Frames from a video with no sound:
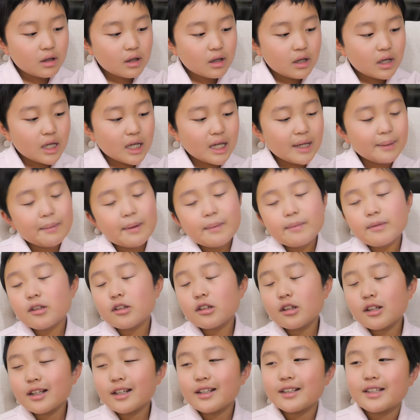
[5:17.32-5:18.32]
Um, I'm
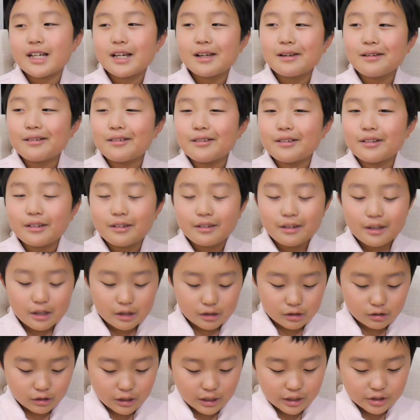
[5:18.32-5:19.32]
just gonna tell you
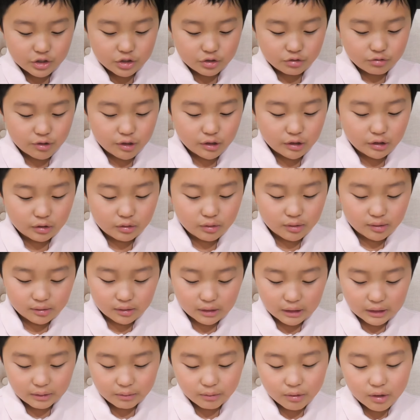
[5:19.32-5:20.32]
this legend really
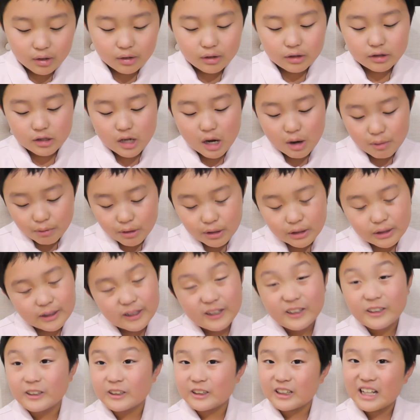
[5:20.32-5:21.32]
quickly. Well, it's not
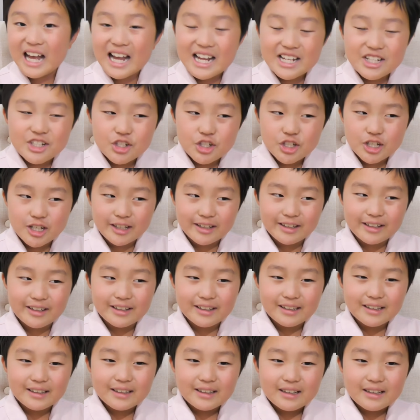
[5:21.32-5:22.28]
really a legend.